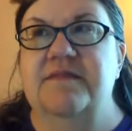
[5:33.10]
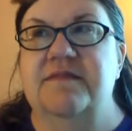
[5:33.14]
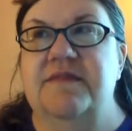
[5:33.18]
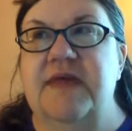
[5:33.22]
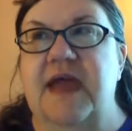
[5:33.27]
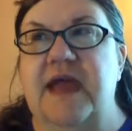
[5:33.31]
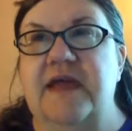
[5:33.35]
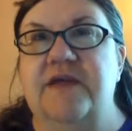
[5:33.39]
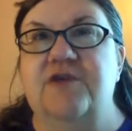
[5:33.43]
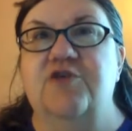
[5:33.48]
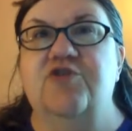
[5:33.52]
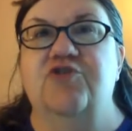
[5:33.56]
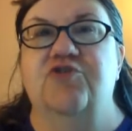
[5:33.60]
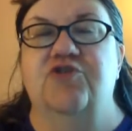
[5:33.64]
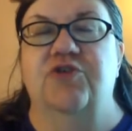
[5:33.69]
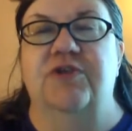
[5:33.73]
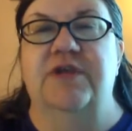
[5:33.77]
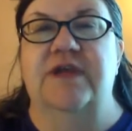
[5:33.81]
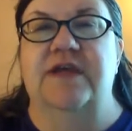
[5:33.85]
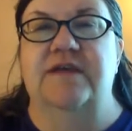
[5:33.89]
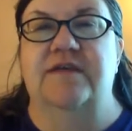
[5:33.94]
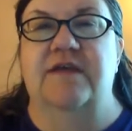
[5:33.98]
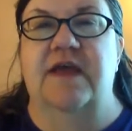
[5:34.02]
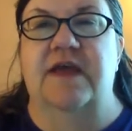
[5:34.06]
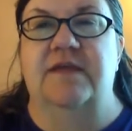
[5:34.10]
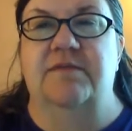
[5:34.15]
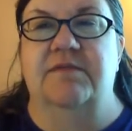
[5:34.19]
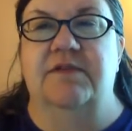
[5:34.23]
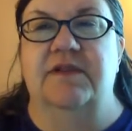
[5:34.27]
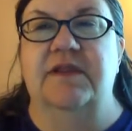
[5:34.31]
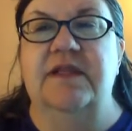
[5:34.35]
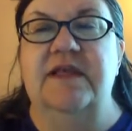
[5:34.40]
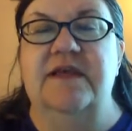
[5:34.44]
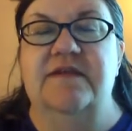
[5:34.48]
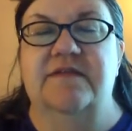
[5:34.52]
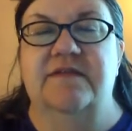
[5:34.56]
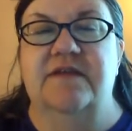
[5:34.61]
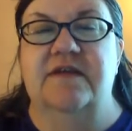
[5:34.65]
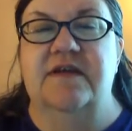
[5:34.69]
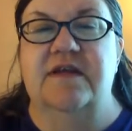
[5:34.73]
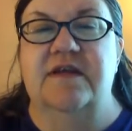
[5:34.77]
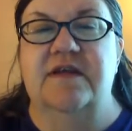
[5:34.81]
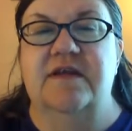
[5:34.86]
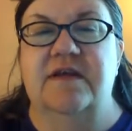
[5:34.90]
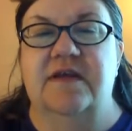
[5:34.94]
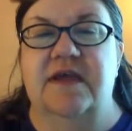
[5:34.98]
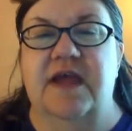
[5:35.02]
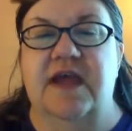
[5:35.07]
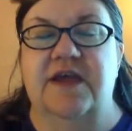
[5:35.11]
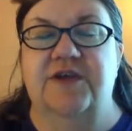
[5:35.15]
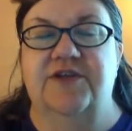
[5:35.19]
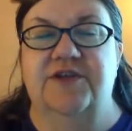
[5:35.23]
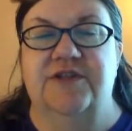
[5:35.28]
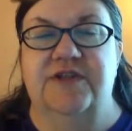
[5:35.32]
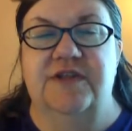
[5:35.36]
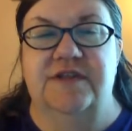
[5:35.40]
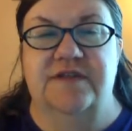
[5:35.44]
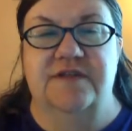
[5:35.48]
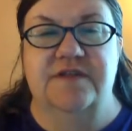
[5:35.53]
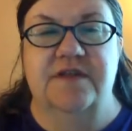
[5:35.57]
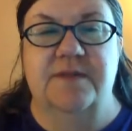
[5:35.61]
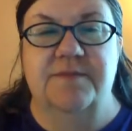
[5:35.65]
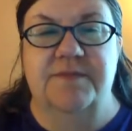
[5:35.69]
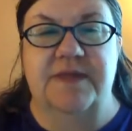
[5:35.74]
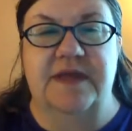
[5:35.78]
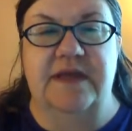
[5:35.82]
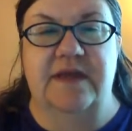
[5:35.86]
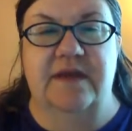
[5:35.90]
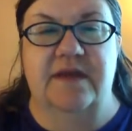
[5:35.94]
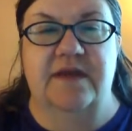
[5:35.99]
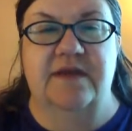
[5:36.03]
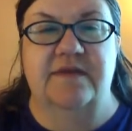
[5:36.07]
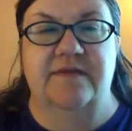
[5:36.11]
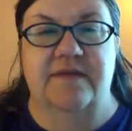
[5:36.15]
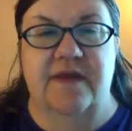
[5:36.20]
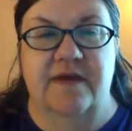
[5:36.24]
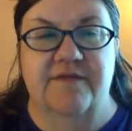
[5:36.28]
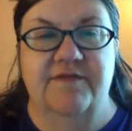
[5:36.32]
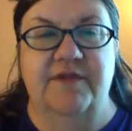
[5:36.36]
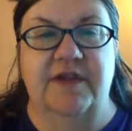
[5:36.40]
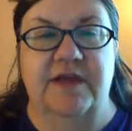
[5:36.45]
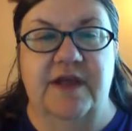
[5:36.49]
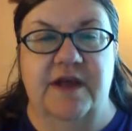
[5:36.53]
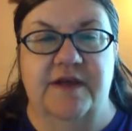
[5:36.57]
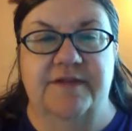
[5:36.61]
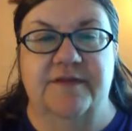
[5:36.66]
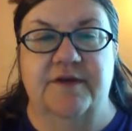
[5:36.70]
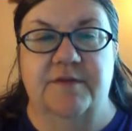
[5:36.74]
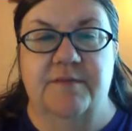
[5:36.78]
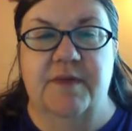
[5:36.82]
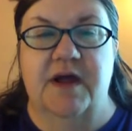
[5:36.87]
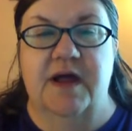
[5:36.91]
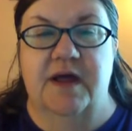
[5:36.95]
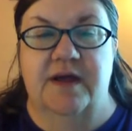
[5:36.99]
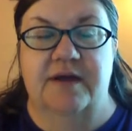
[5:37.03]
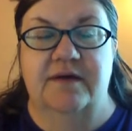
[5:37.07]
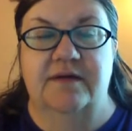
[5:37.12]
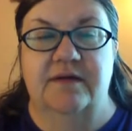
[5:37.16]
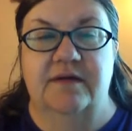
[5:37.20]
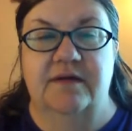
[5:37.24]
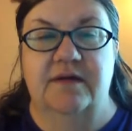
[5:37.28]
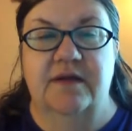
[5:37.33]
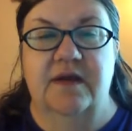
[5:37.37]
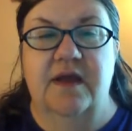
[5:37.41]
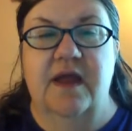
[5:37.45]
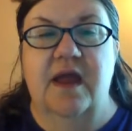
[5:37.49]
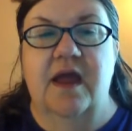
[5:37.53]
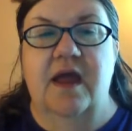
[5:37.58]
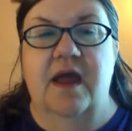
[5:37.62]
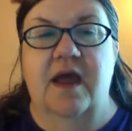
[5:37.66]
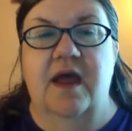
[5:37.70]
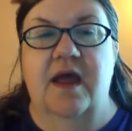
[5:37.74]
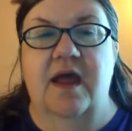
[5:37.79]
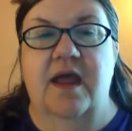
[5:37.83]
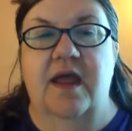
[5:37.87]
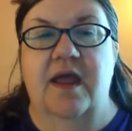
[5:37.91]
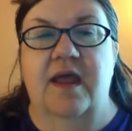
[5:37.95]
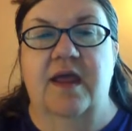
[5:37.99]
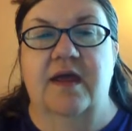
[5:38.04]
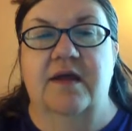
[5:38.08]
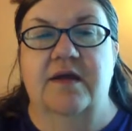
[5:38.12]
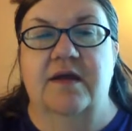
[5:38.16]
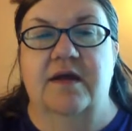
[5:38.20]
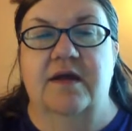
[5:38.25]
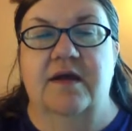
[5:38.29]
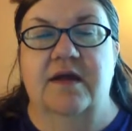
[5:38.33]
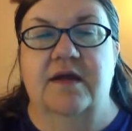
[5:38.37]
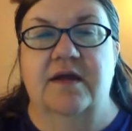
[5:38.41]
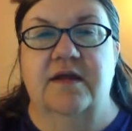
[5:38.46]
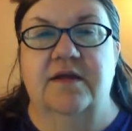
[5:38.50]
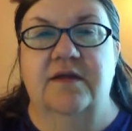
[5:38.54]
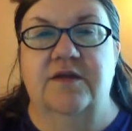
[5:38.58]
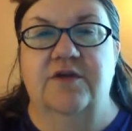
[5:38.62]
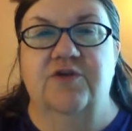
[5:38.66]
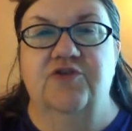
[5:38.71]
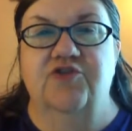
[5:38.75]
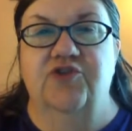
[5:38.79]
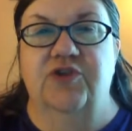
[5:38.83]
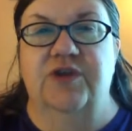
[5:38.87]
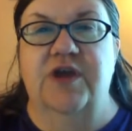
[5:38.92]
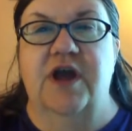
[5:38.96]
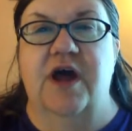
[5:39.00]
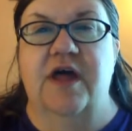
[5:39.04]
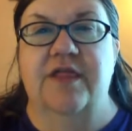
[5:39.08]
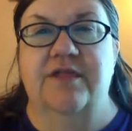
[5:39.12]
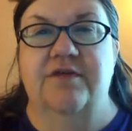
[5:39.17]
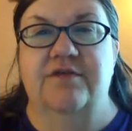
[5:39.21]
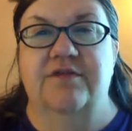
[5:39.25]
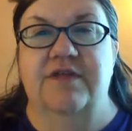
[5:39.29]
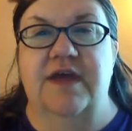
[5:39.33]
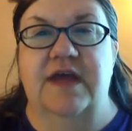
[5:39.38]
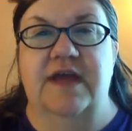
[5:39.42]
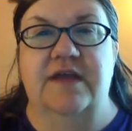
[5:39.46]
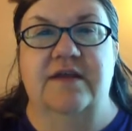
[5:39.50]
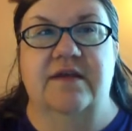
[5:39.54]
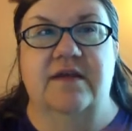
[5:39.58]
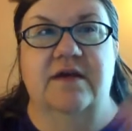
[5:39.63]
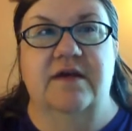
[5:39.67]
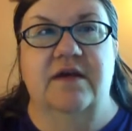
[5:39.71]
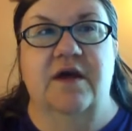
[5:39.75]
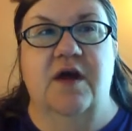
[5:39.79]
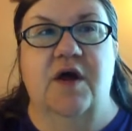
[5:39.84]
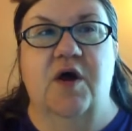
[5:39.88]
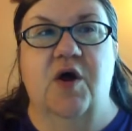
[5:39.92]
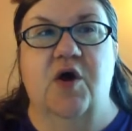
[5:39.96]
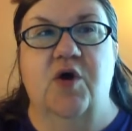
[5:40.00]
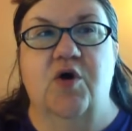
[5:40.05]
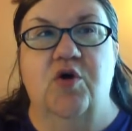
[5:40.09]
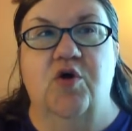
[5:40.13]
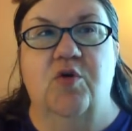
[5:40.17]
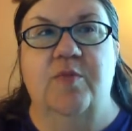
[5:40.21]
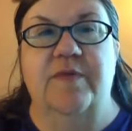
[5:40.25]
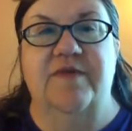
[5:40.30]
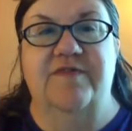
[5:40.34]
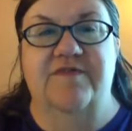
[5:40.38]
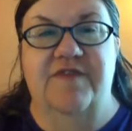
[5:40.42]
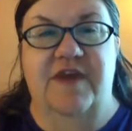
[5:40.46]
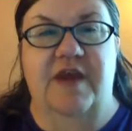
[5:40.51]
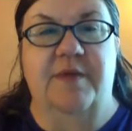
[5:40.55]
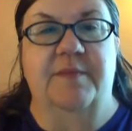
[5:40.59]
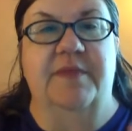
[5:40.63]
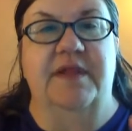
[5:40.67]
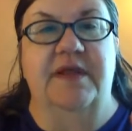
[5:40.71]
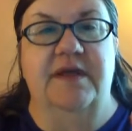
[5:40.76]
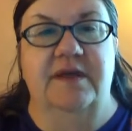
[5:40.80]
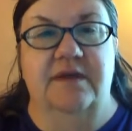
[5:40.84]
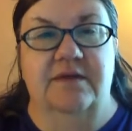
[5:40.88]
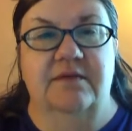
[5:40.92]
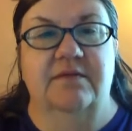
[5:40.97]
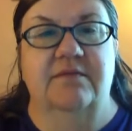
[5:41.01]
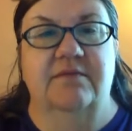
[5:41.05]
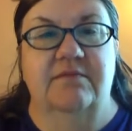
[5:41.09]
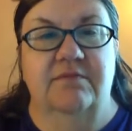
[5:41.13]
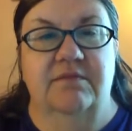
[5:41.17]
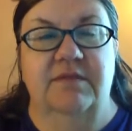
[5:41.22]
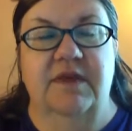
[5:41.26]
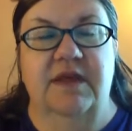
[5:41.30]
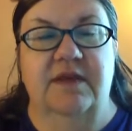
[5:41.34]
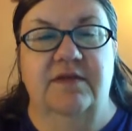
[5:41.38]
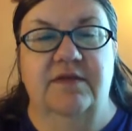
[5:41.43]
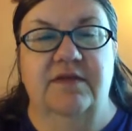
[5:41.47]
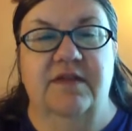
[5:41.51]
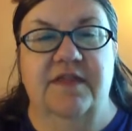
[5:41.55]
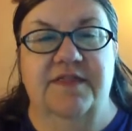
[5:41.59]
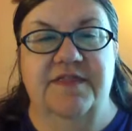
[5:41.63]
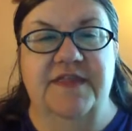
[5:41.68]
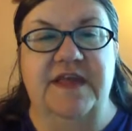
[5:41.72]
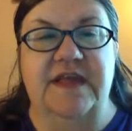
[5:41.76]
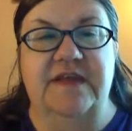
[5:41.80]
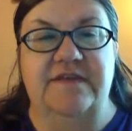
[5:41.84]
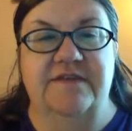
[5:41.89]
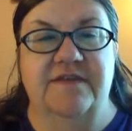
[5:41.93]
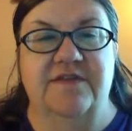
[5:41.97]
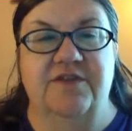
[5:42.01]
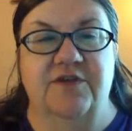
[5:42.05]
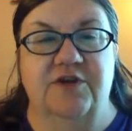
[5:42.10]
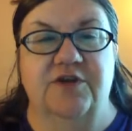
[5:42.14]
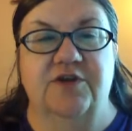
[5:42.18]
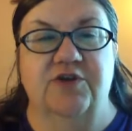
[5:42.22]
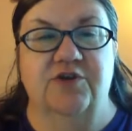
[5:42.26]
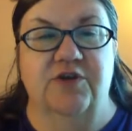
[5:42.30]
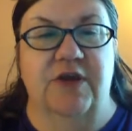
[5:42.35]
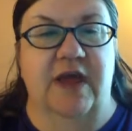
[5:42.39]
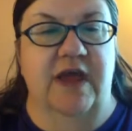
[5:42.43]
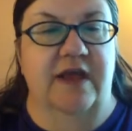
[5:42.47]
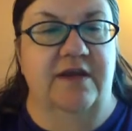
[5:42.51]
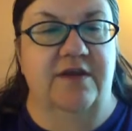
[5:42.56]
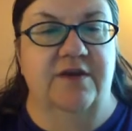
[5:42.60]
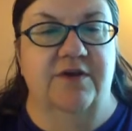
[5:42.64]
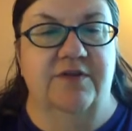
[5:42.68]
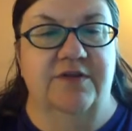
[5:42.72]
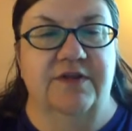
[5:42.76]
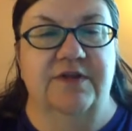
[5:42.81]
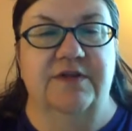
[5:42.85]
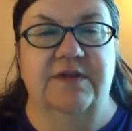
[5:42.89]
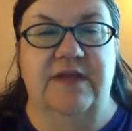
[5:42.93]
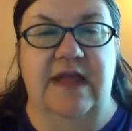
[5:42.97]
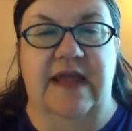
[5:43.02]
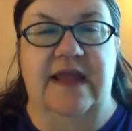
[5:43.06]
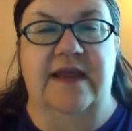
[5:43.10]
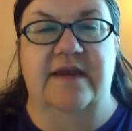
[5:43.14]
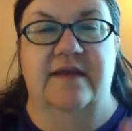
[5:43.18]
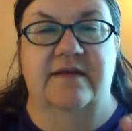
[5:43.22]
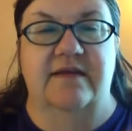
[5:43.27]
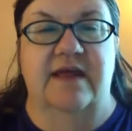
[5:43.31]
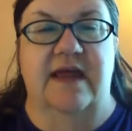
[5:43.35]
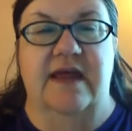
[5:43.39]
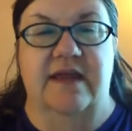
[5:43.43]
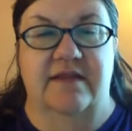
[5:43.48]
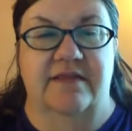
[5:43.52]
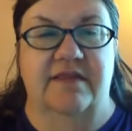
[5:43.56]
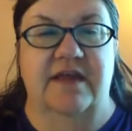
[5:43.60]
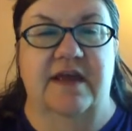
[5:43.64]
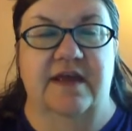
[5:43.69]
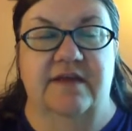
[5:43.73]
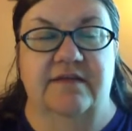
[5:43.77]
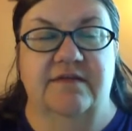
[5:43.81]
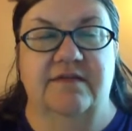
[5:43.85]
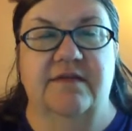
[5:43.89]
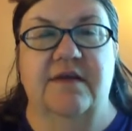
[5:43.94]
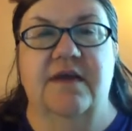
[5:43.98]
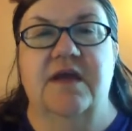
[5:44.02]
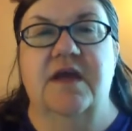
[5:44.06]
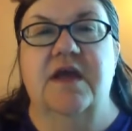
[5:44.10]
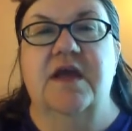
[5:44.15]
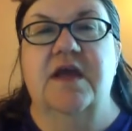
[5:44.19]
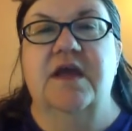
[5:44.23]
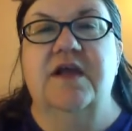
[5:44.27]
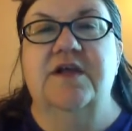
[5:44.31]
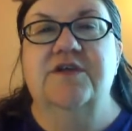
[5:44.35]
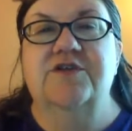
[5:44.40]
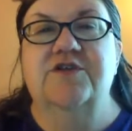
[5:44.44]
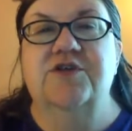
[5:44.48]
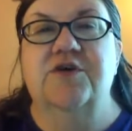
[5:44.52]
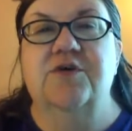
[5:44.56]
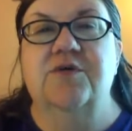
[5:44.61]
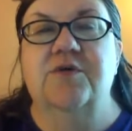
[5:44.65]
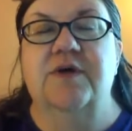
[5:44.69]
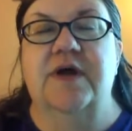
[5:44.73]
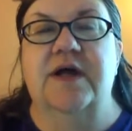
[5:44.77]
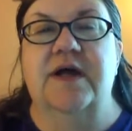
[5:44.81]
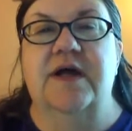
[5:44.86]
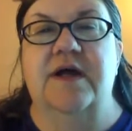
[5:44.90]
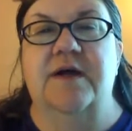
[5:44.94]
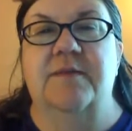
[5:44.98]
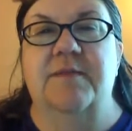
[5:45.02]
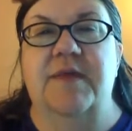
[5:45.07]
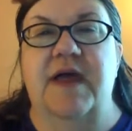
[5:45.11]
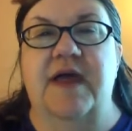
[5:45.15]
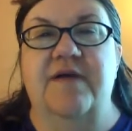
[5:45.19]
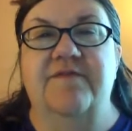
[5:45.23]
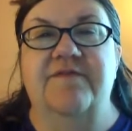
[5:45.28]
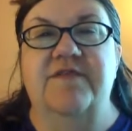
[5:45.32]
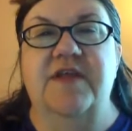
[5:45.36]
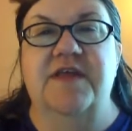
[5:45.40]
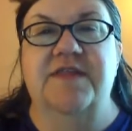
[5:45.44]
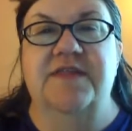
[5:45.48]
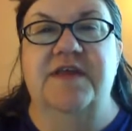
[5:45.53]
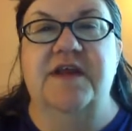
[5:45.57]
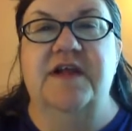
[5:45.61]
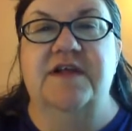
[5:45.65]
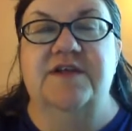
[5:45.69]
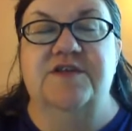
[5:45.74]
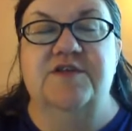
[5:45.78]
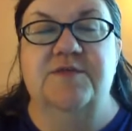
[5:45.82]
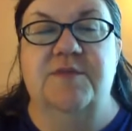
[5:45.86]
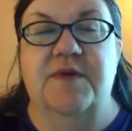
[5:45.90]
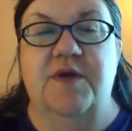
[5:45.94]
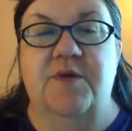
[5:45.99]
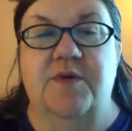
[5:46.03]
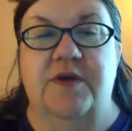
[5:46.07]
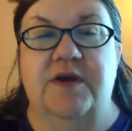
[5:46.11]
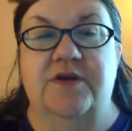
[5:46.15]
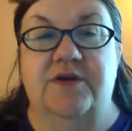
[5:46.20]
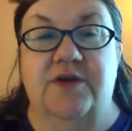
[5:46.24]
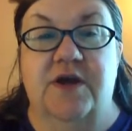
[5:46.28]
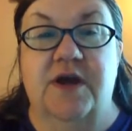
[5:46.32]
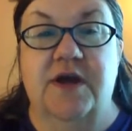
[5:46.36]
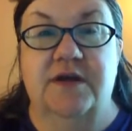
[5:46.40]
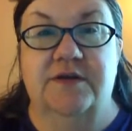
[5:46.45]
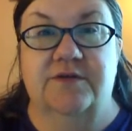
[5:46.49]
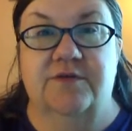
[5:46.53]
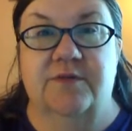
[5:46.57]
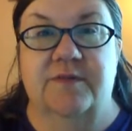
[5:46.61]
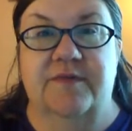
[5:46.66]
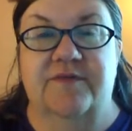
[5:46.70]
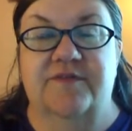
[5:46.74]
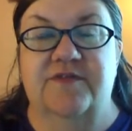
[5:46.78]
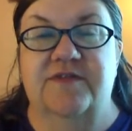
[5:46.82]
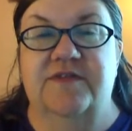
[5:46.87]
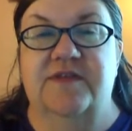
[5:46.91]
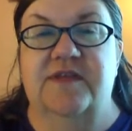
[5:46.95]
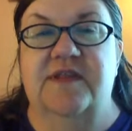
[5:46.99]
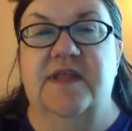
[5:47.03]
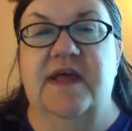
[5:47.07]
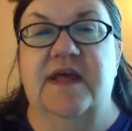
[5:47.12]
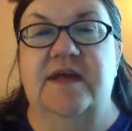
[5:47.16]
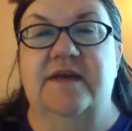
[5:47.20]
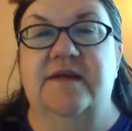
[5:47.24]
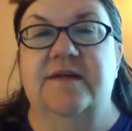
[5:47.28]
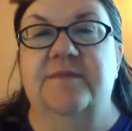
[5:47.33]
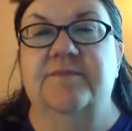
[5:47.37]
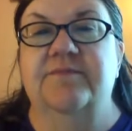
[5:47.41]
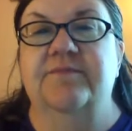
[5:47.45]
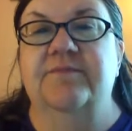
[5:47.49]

That usually is at least an indication that something is heavily on their mind, and usually other than home and family and the things that they're, you know, the day-to-day things. So if nothing else, you may want to talk to them if you see that.